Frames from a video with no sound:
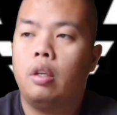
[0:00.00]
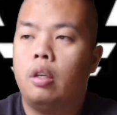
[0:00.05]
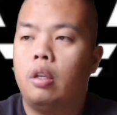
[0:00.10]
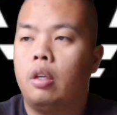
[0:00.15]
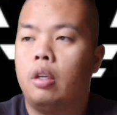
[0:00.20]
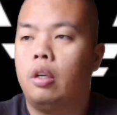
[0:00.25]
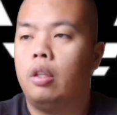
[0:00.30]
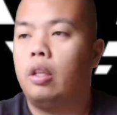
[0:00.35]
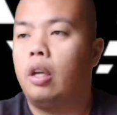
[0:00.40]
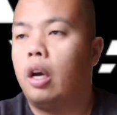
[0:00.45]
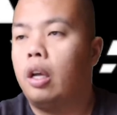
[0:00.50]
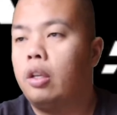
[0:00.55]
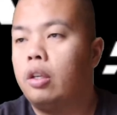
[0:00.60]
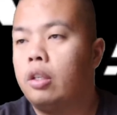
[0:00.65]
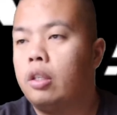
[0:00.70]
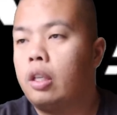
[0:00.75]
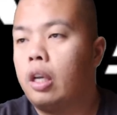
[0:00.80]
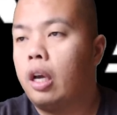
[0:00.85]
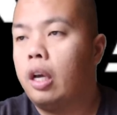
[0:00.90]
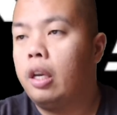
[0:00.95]
On the other
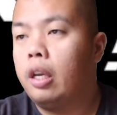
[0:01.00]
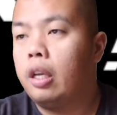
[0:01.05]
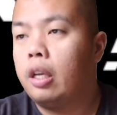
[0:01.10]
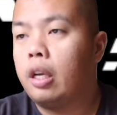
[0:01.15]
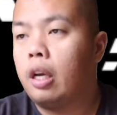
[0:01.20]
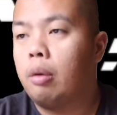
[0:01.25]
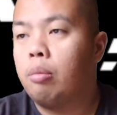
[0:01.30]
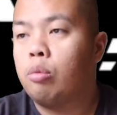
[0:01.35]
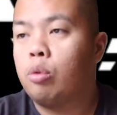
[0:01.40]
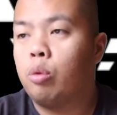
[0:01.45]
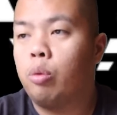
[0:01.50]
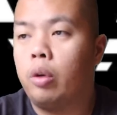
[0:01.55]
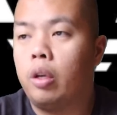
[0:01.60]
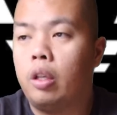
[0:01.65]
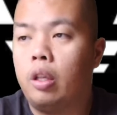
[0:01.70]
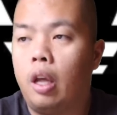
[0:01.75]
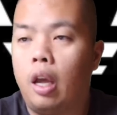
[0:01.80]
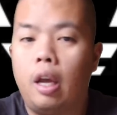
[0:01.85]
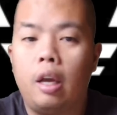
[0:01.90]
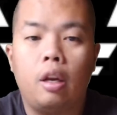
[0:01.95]
side, it comes
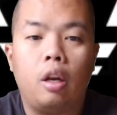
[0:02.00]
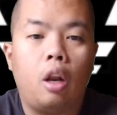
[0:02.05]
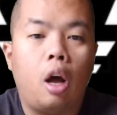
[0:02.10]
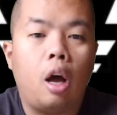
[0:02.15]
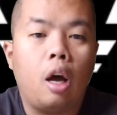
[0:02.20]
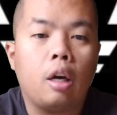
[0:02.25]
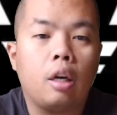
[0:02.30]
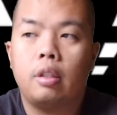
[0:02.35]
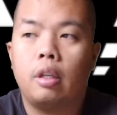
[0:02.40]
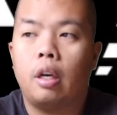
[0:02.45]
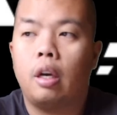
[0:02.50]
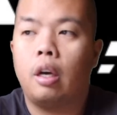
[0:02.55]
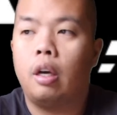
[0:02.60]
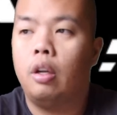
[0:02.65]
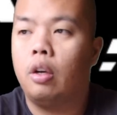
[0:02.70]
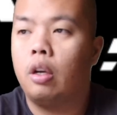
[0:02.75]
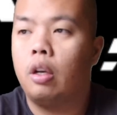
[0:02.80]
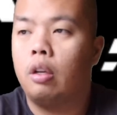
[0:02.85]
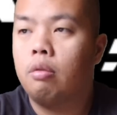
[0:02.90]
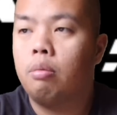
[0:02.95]
with a lock. Uh,
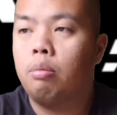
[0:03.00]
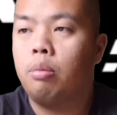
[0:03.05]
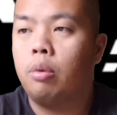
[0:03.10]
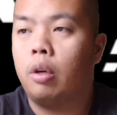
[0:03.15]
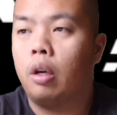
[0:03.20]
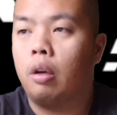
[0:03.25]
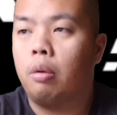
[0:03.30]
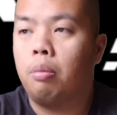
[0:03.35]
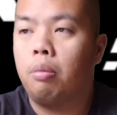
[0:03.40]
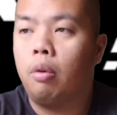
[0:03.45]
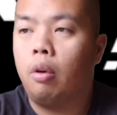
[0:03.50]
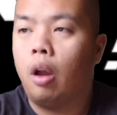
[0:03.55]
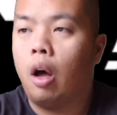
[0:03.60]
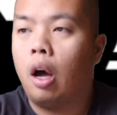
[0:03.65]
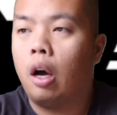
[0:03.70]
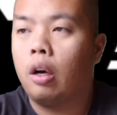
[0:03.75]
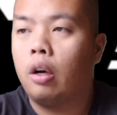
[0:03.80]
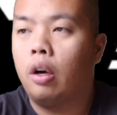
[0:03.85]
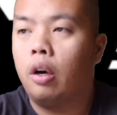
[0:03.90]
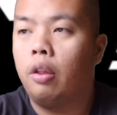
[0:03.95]
you can put a
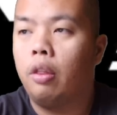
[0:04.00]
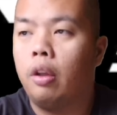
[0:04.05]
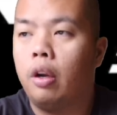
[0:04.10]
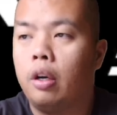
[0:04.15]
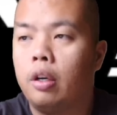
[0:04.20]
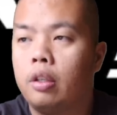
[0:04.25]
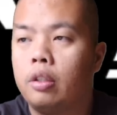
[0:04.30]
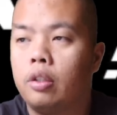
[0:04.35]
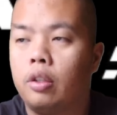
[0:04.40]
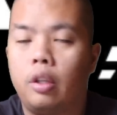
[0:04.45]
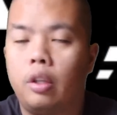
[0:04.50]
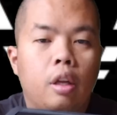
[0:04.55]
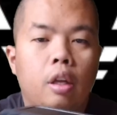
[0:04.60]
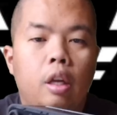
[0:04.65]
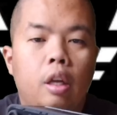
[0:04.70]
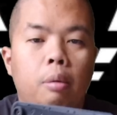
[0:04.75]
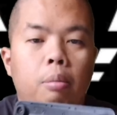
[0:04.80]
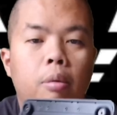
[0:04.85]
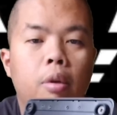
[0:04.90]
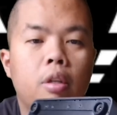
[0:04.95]
lock on there so that
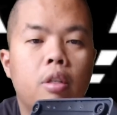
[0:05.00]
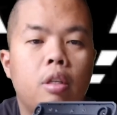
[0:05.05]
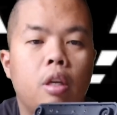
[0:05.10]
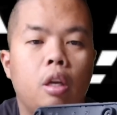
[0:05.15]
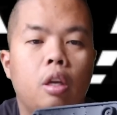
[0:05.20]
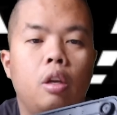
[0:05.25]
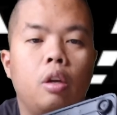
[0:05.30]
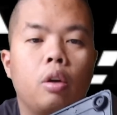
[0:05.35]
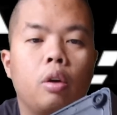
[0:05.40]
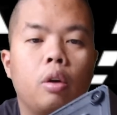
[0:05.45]
keep this secure.